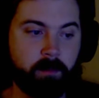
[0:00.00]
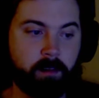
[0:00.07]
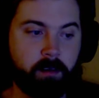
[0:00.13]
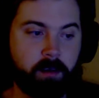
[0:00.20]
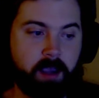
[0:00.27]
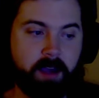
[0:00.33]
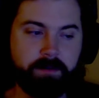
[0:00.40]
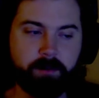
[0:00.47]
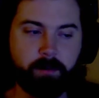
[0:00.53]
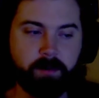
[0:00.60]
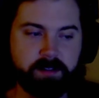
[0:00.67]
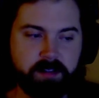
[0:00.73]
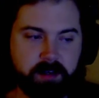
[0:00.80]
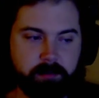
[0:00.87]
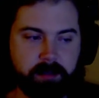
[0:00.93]
After
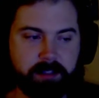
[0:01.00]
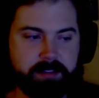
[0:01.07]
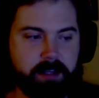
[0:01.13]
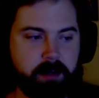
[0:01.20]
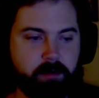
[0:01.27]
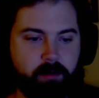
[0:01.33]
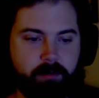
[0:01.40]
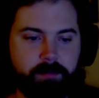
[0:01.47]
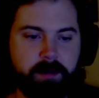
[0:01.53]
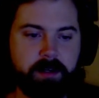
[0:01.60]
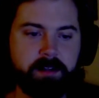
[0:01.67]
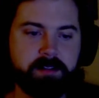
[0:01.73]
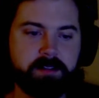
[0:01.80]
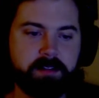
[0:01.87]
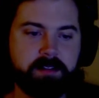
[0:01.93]
what seemed like 10 whole
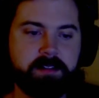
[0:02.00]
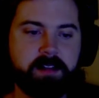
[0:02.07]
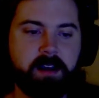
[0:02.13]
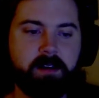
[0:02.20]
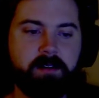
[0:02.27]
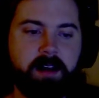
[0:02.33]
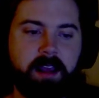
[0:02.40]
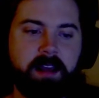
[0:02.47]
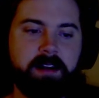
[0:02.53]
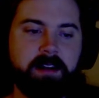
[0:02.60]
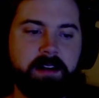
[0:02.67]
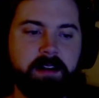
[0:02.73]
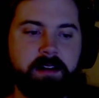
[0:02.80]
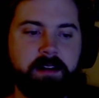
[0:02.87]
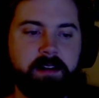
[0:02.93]
minutes, the sound
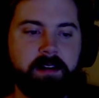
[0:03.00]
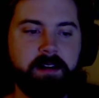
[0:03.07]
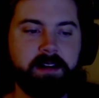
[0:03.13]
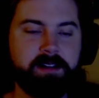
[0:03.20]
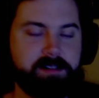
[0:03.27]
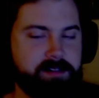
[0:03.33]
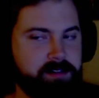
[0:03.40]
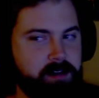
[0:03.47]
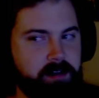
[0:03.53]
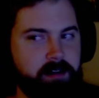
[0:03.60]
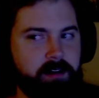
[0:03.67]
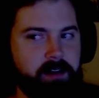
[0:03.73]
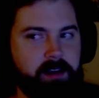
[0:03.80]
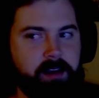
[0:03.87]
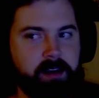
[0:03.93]
ended as
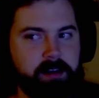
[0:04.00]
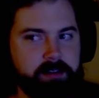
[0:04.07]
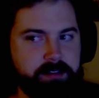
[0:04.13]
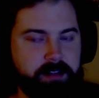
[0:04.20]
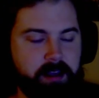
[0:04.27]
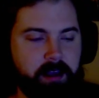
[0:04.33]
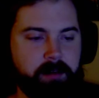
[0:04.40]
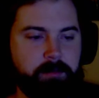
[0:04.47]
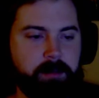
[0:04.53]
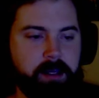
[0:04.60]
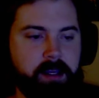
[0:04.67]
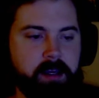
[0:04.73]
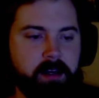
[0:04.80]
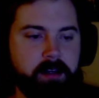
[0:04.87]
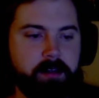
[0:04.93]
suddenly as it had
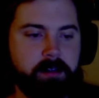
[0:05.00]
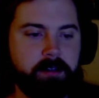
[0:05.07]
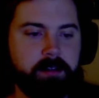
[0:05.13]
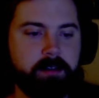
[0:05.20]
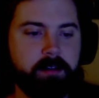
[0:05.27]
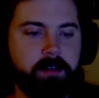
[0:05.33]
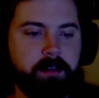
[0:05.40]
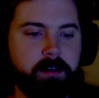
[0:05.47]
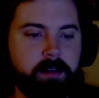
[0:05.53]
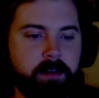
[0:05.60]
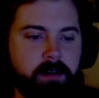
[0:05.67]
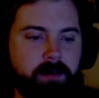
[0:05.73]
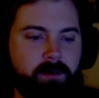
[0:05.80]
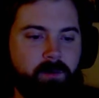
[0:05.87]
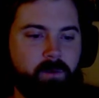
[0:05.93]
begun.
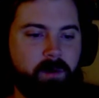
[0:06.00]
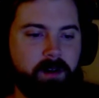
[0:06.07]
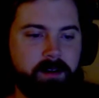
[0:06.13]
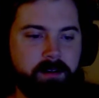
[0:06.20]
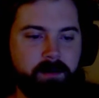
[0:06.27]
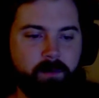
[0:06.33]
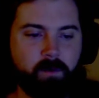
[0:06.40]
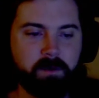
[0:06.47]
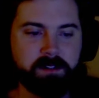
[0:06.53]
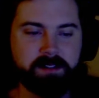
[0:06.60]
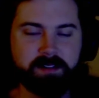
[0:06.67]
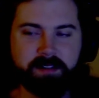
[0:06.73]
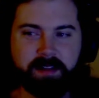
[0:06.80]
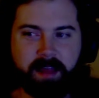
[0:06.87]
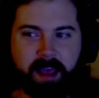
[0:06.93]
"What
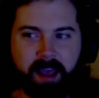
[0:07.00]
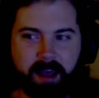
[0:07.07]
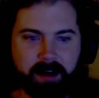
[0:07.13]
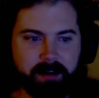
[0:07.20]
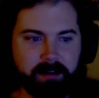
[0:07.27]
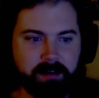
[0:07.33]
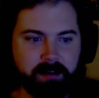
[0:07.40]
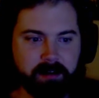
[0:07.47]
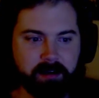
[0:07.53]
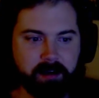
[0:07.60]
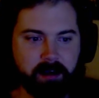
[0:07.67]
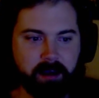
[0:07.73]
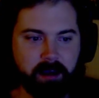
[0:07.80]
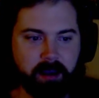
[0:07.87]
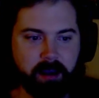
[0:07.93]
was that?"
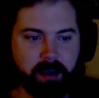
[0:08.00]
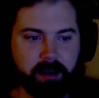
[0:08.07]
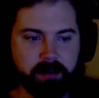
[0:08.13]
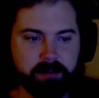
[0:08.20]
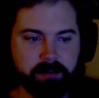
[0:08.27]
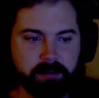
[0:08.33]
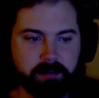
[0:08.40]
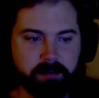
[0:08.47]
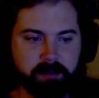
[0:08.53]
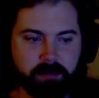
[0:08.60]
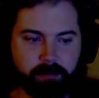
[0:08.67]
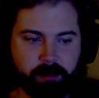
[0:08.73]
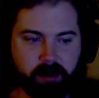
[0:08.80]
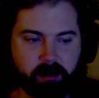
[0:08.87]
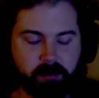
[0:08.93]
I asked,
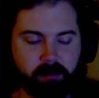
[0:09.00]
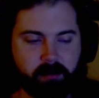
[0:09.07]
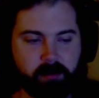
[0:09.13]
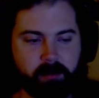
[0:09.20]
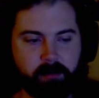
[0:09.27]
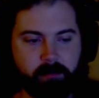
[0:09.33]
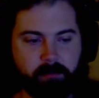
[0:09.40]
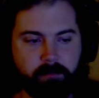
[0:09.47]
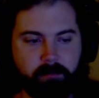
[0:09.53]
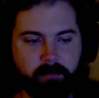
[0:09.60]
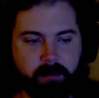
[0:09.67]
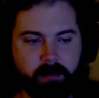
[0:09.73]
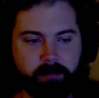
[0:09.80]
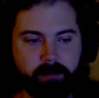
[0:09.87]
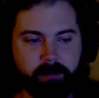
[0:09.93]
and Parker
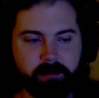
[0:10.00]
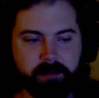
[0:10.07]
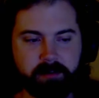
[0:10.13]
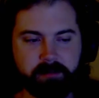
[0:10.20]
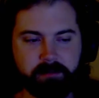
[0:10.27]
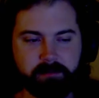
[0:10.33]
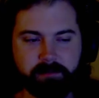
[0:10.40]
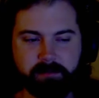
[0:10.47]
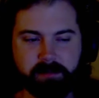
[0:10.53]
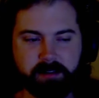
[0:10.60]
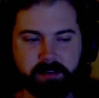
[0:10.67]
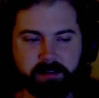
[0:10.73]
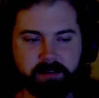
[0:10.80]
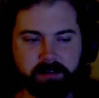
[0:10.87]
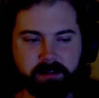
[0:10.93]
mumbled
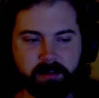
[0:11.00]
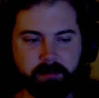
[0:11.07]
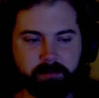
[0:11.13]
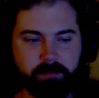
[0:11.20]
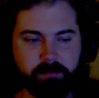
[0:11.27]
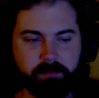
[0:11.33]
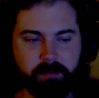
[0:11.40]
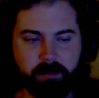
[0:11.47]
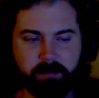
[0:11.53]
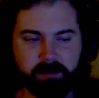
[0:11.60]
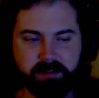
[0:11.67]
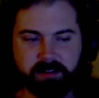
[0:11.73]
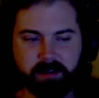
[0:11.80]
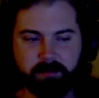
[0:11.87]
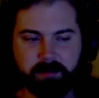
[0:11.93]

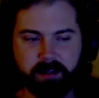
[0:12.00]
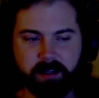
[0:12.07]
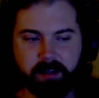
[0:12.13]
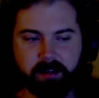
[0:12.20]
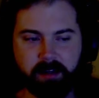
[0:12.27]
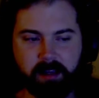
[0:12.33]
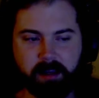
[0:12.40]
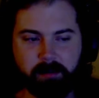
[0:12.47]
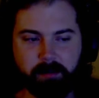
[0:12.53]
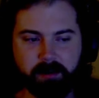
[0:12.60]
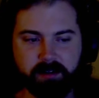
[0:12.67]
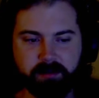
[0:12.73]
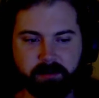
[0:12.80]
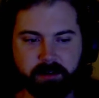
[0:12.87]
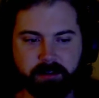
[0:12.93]
something into
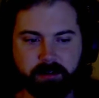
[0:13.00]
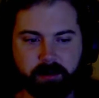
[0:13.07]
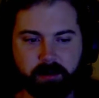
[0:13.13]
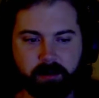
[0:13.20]
Kimber's sweatshirt.